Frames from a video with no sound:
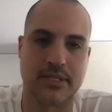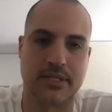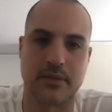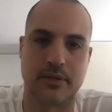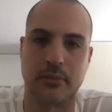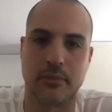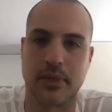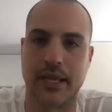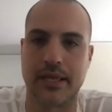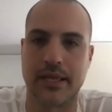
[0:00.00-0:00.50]

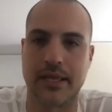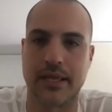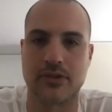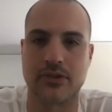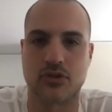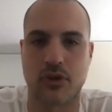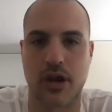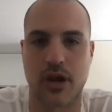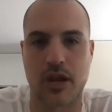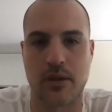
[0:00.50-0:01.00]
like
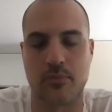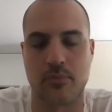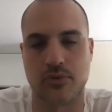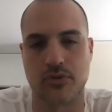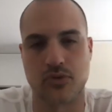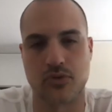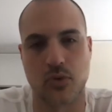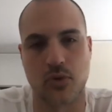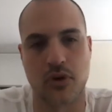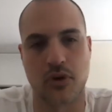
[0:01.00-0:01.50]
Stripe or
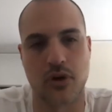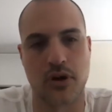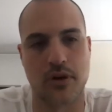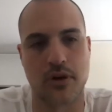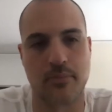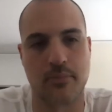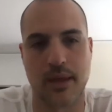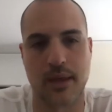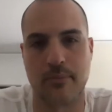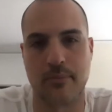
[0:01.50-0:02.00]
Zora,
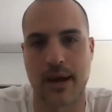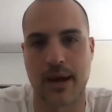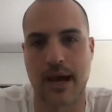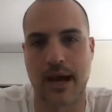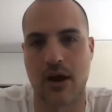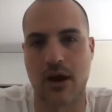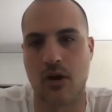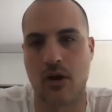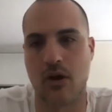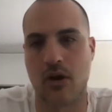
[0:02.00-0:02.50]

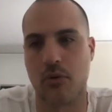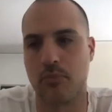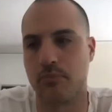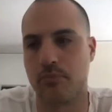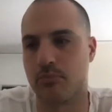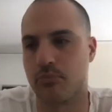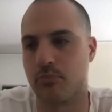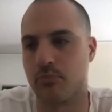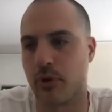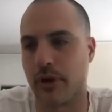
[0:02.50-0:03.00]
PayPal,
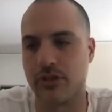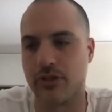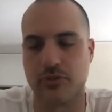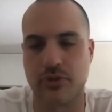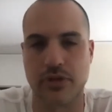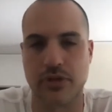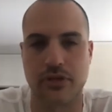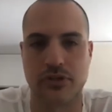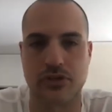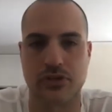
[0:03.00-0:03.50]

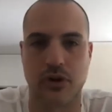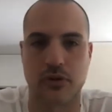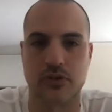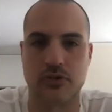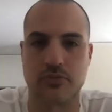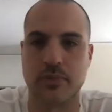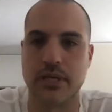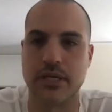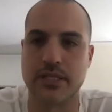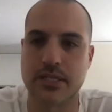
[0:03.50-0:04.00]
Braintree,
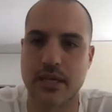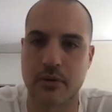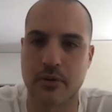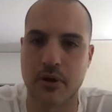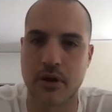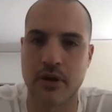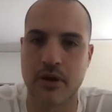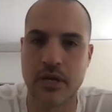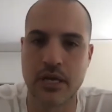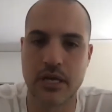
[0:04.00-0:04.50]
ChargeBee, et
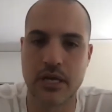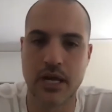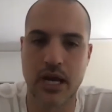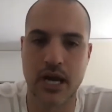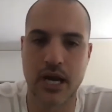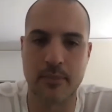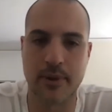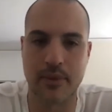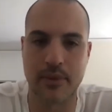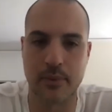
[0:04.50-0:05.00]
cetera.
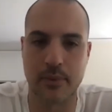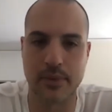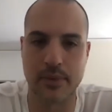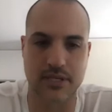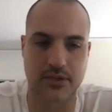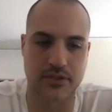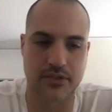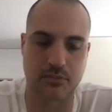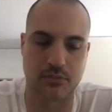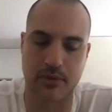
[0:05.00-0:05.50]
And then we sell
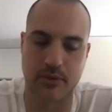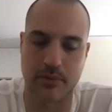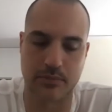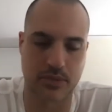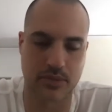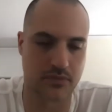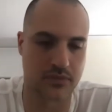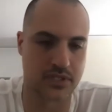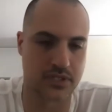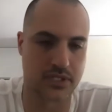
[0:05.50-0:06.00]
some premium
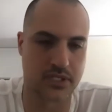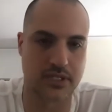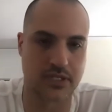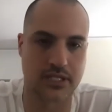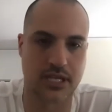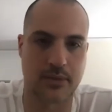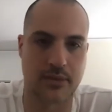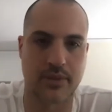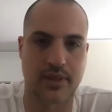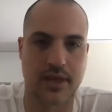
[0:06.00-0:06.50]
services on
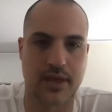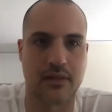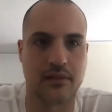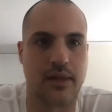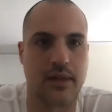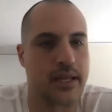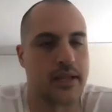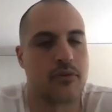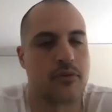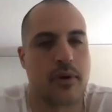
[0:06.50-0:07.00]
top of that,
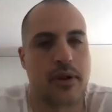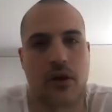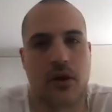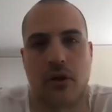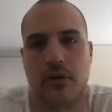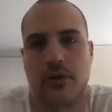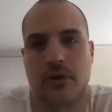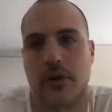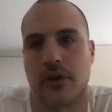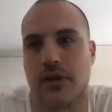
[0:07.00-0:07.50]
like credit
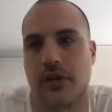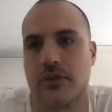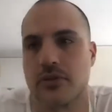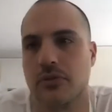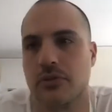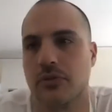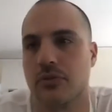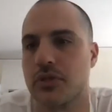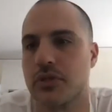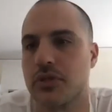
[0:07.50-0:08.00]
card dunning
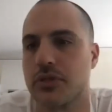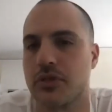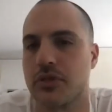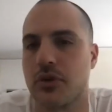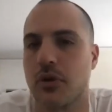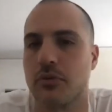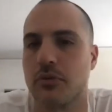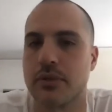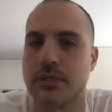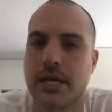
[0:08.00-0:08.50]
solutions
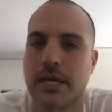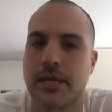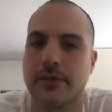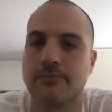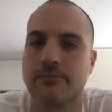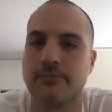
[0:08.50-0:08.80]
called Retain.